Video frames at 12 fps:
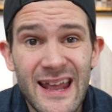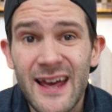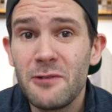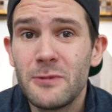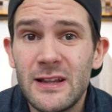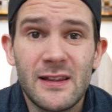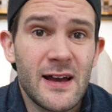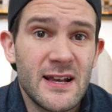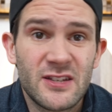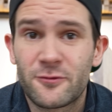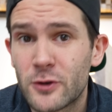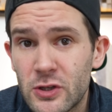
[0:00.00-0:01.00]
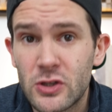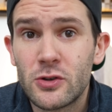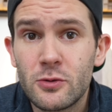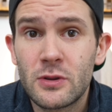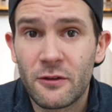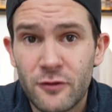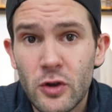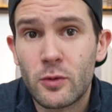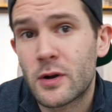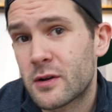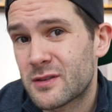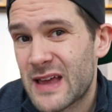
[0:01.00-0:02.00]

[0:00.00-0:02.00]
And I realize for you, the viewer,